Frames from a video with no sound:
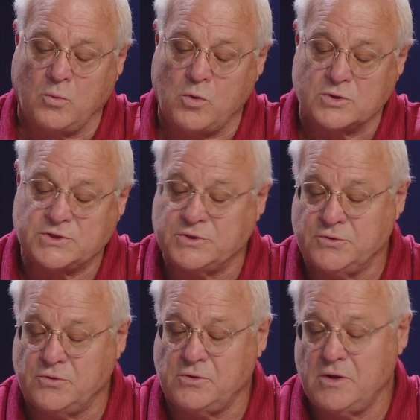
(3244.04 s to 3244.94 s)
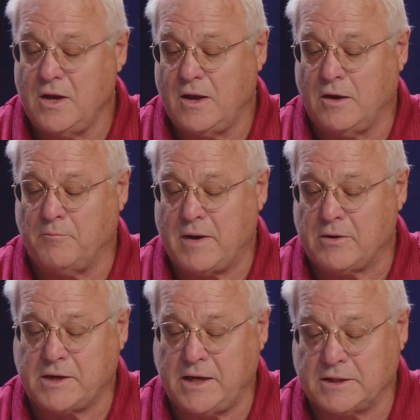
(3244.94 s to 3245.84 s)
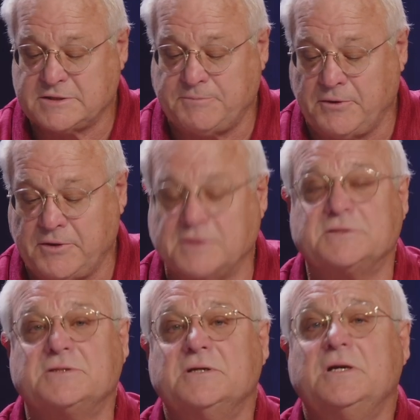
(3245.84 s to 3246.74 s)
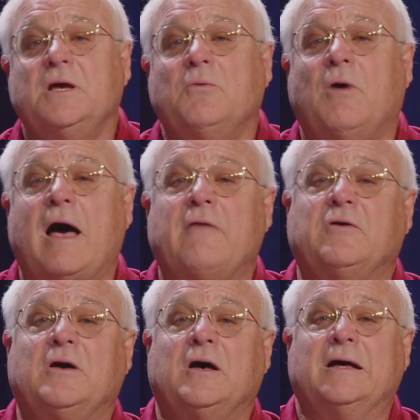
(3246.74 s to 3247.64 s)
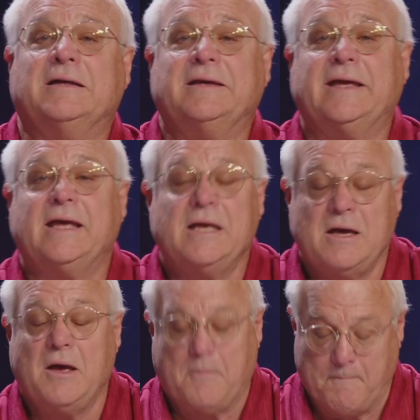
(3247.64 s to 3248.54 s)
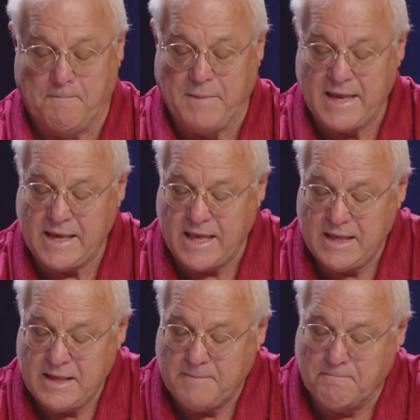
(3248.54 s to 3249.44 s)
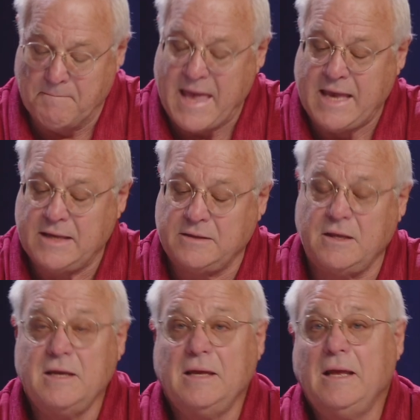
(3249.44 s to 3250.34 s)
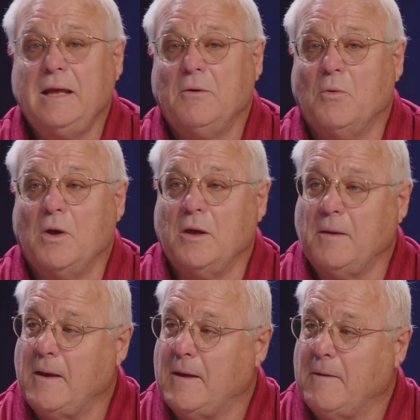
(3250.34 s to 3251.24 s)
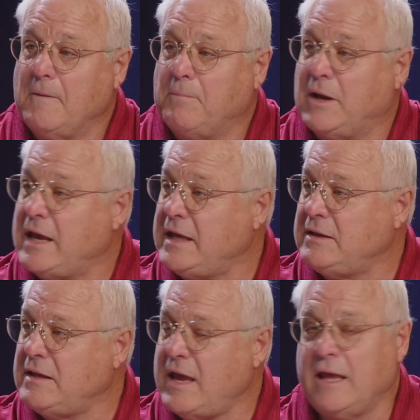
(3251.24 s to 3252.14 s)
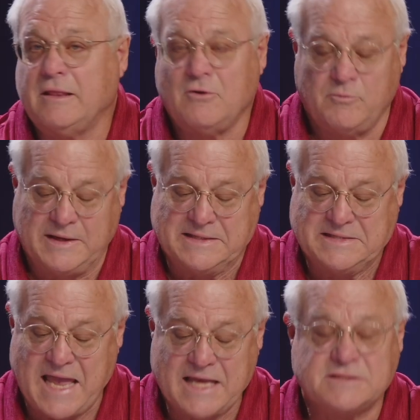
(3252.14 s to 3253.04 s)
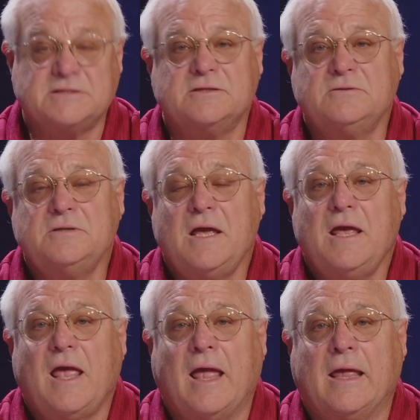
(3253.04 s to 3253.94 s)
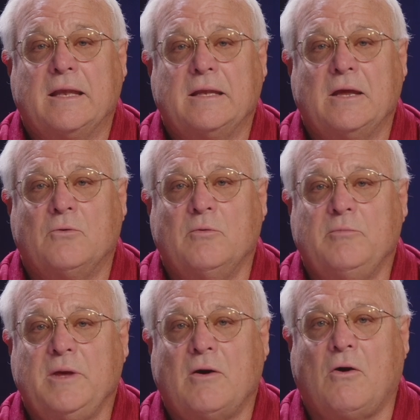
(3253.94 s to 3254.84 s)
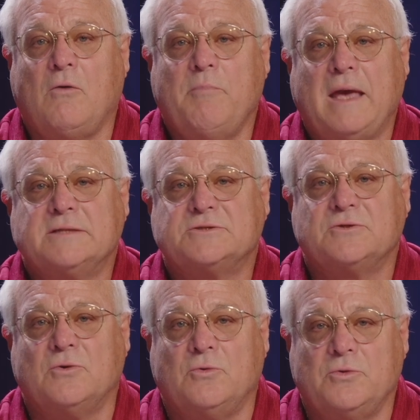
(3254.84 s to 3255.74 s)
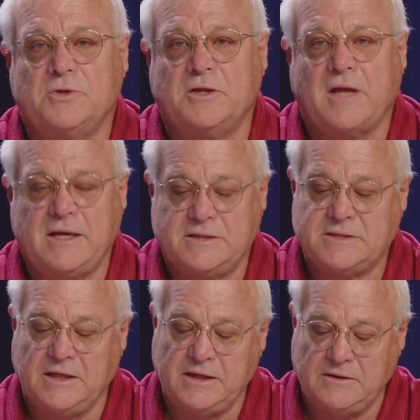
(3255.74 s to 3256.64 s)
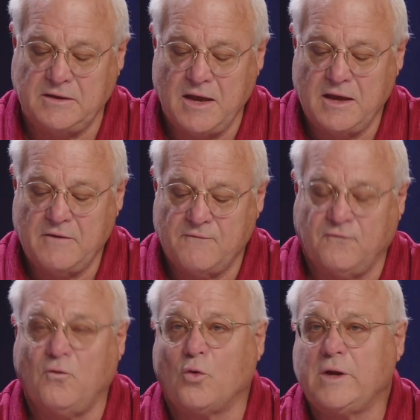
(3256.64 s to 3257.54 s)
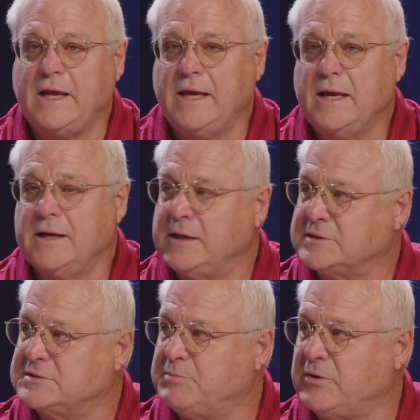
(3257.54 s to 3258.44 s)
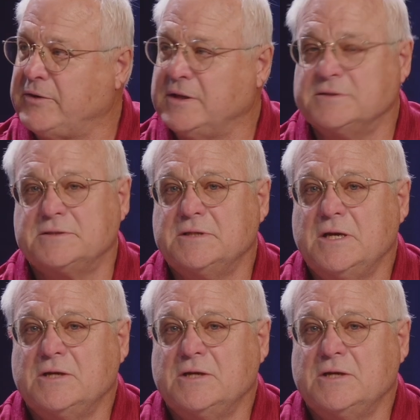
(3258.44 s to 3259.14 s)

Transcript: War II American Experience will have a big band playing, and they'll be dancing, and it will be all based on the 1940 experience.